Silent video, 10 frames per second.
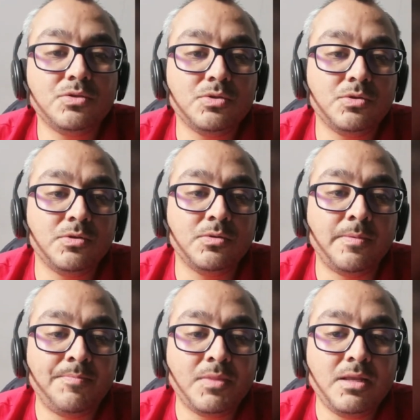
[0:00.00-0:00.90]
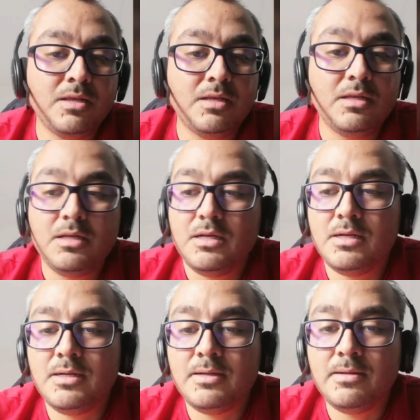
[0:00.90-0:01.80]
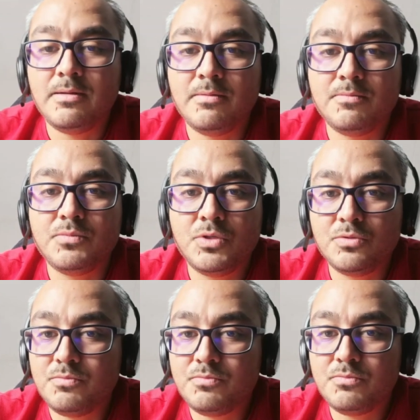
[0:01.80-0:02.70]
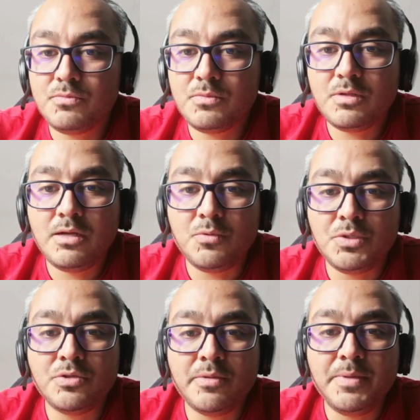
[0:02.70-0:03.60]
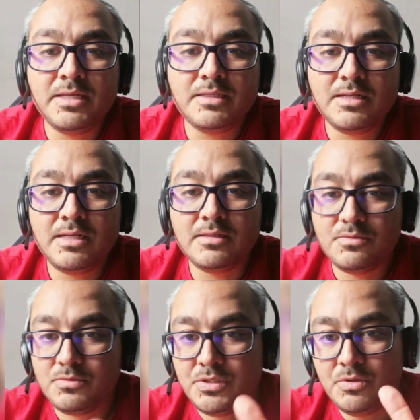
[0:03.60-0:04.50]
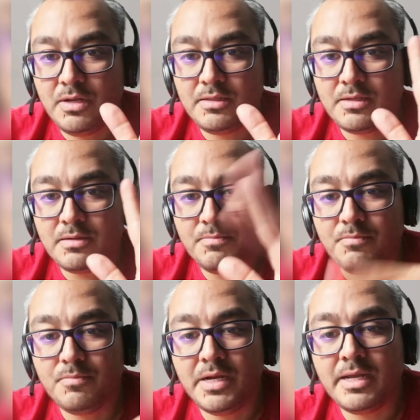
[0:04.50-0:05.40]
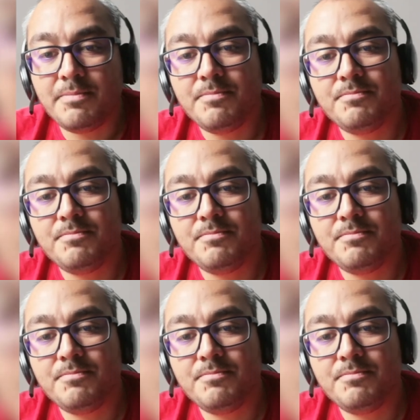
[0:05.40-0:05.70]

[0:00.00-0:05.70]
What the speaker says: So I wish you the best and see you later. Bye.